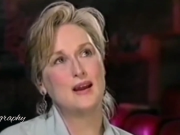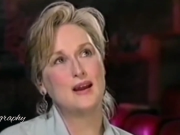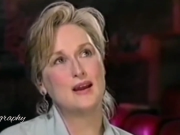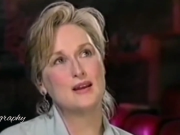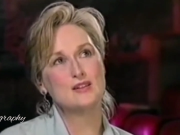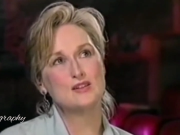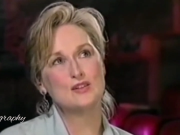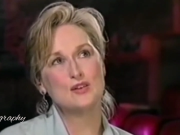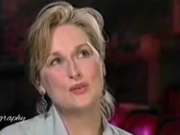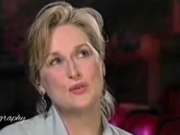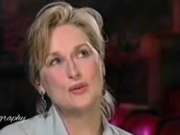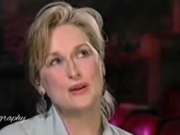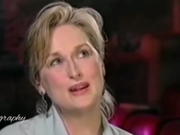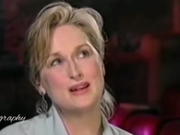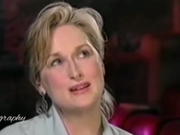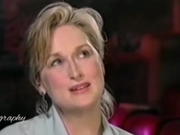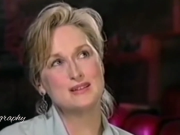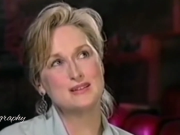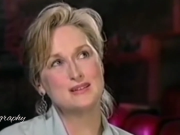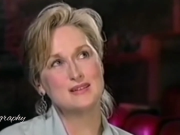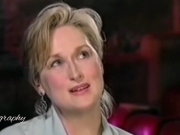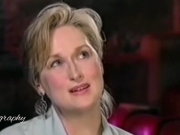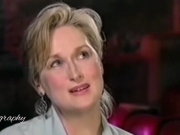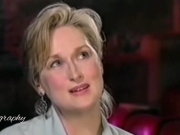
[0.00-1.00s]
so
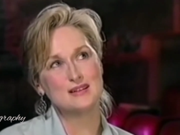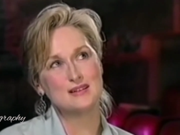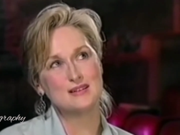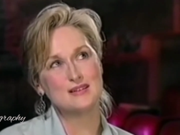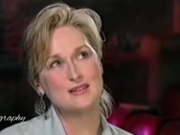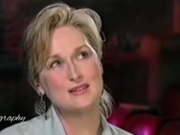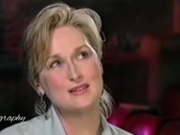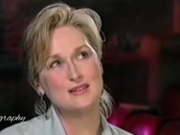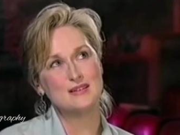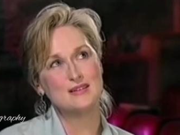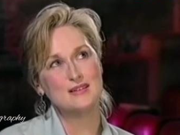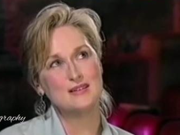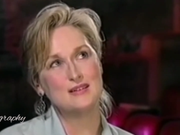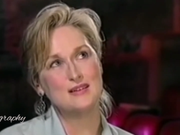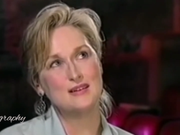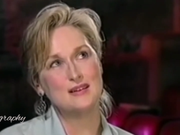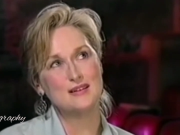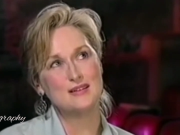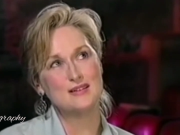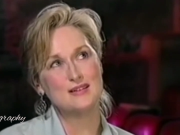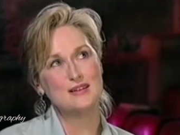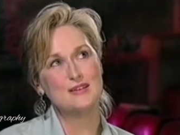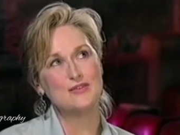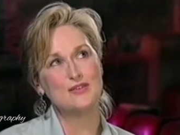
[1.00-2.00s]
it's
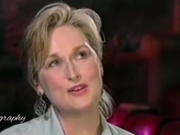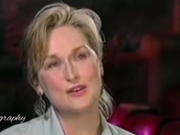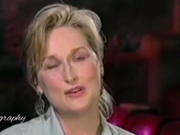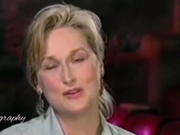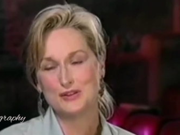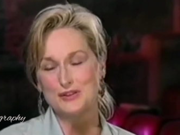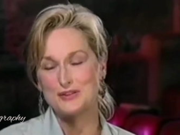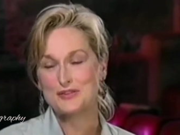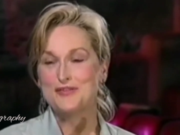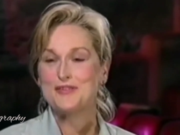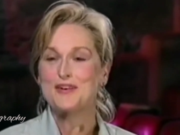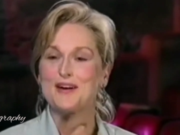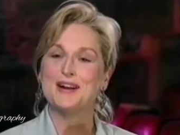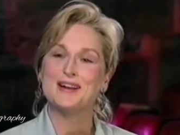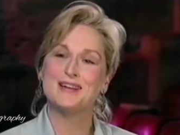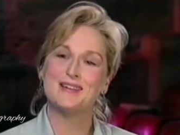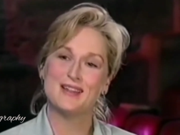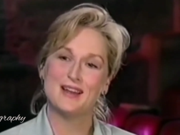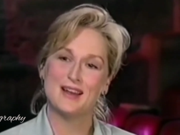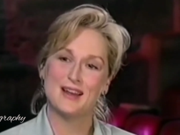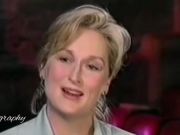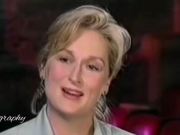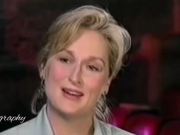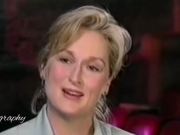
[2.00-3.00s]
difficult to find
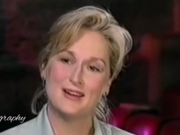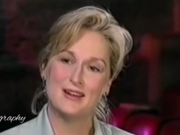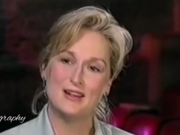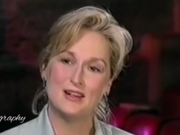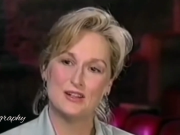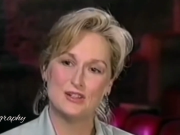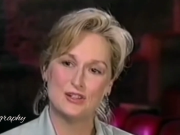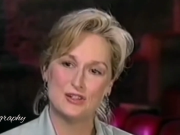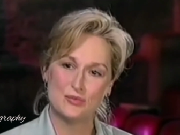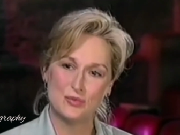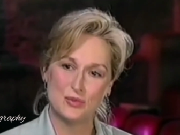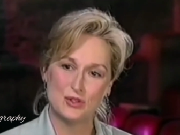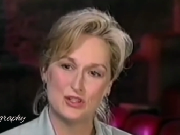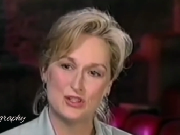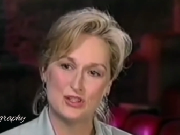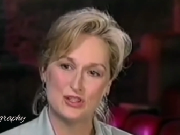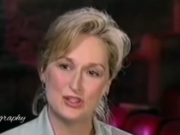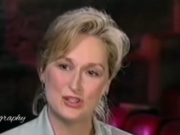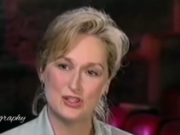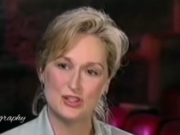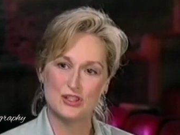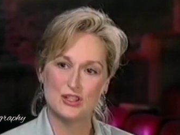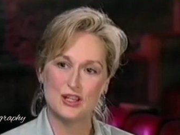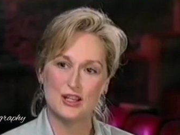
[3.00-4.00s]
that niche which
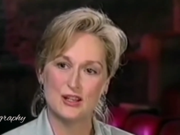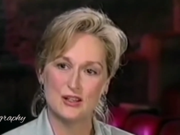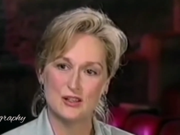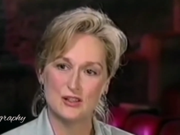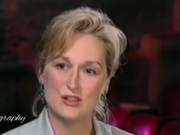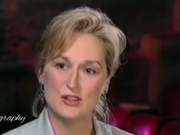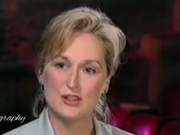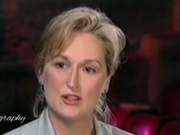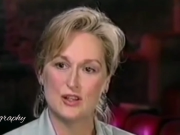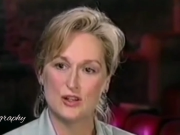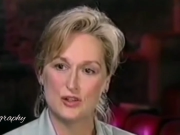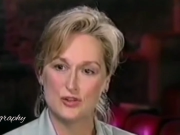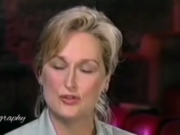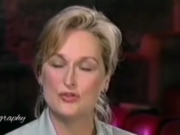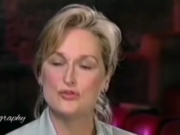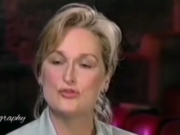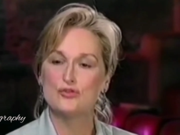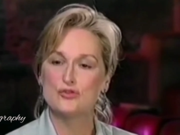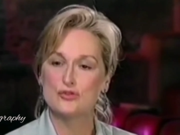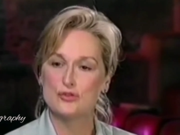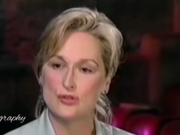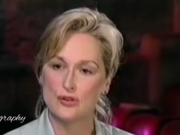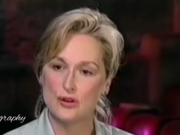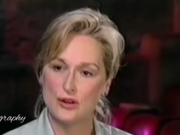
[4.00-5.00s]
tells a true
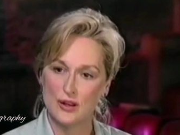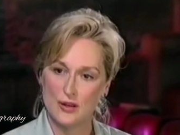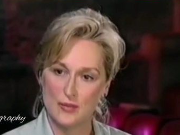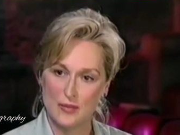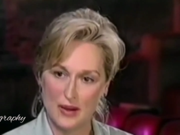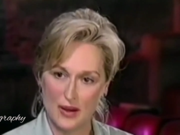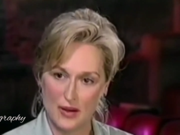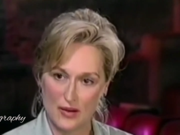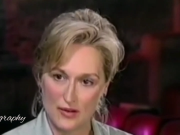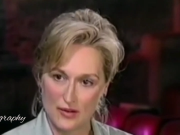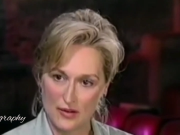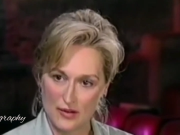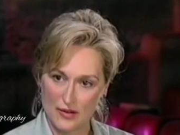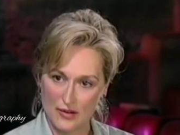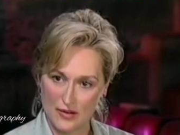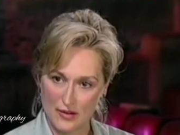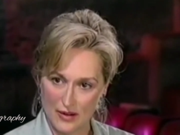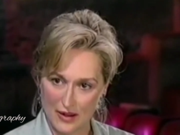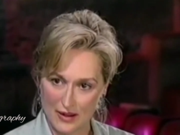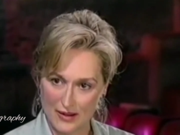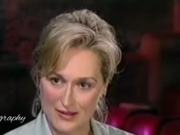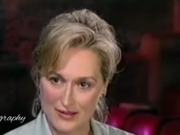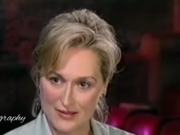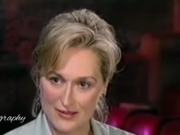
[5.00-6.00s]
story about
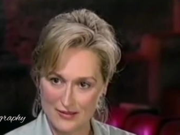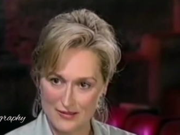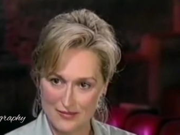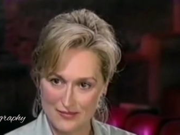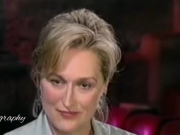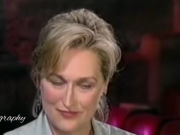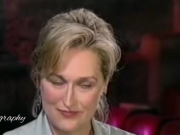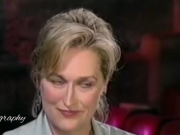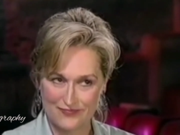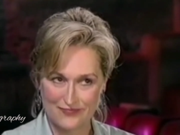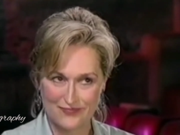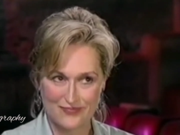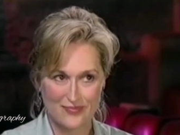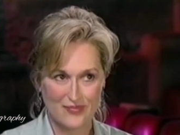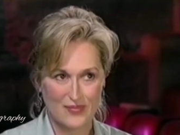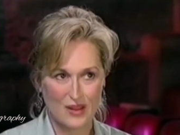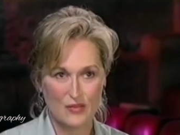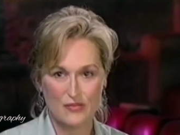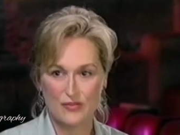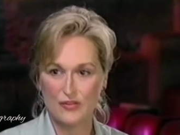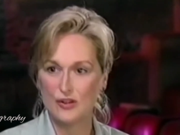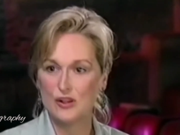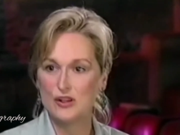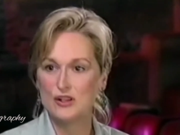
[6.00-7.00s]
a
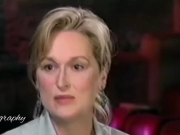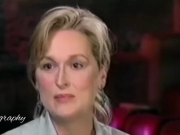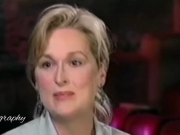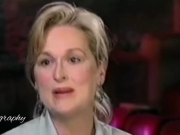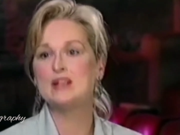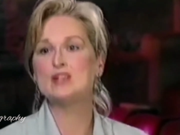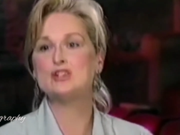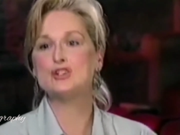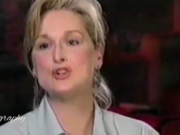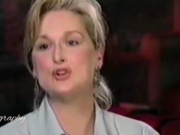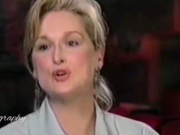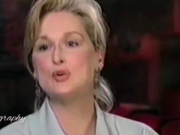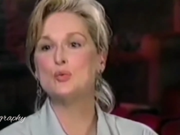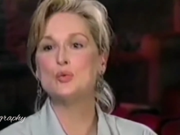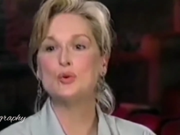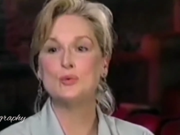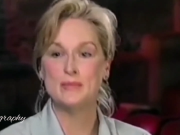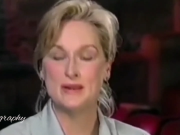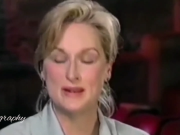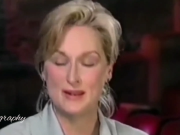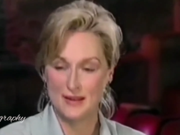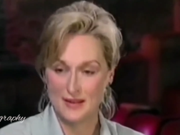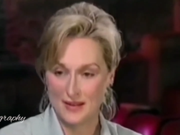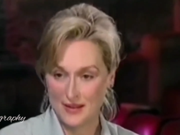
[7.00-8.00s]
fully dimensional
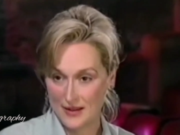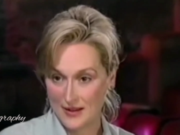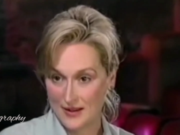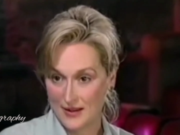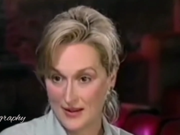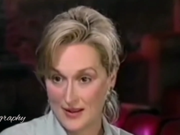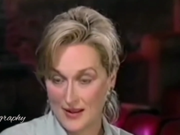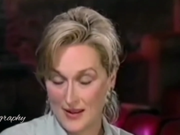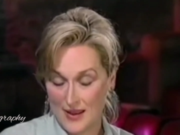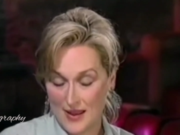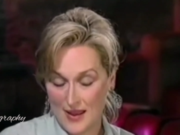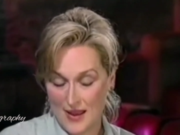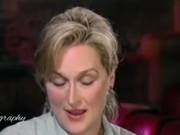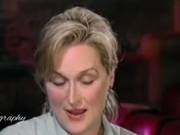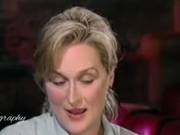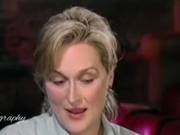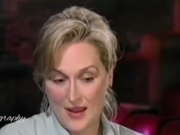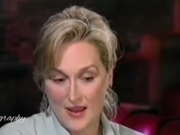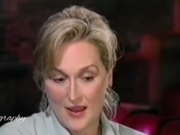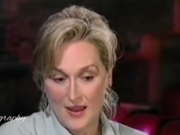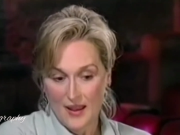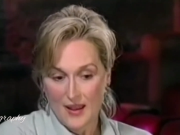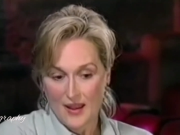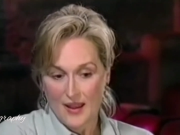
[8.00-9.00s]
woman
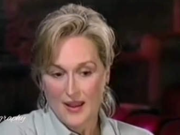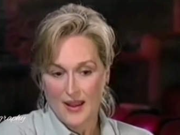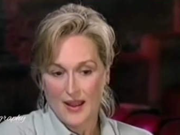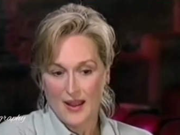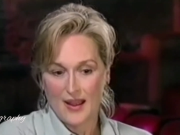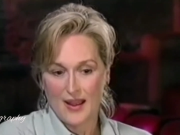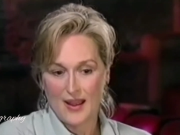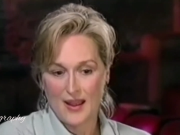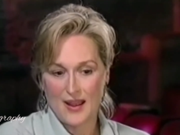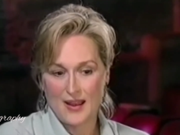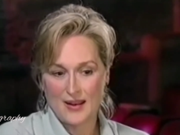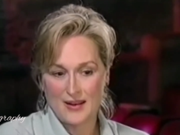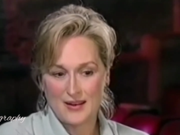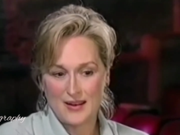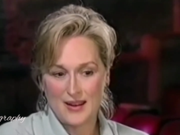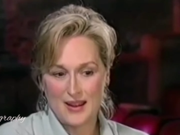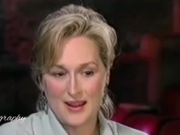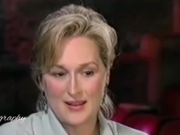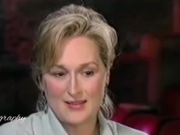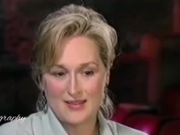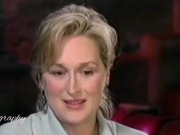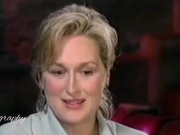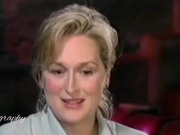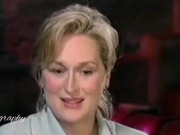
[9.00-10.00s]
and
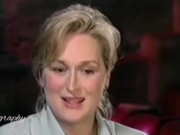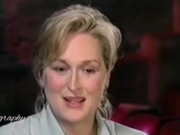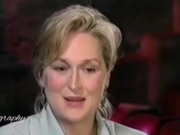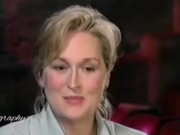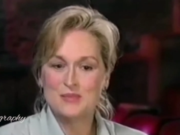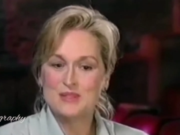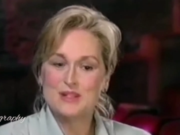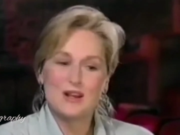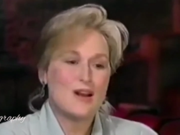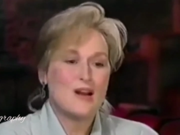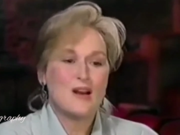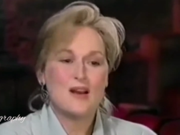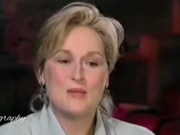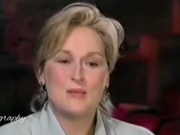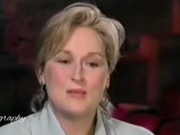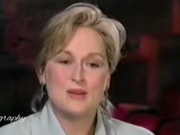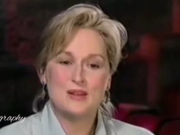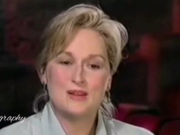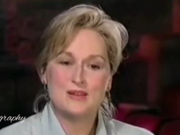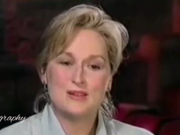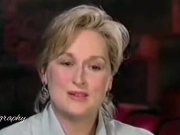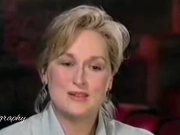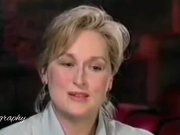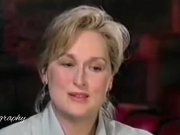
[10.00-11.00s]
at the same time
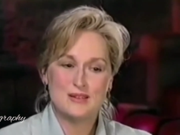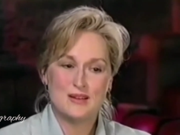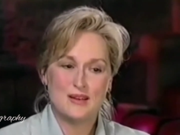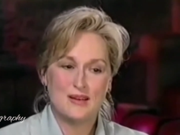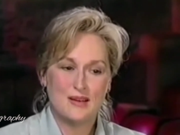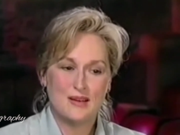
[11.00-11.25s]
is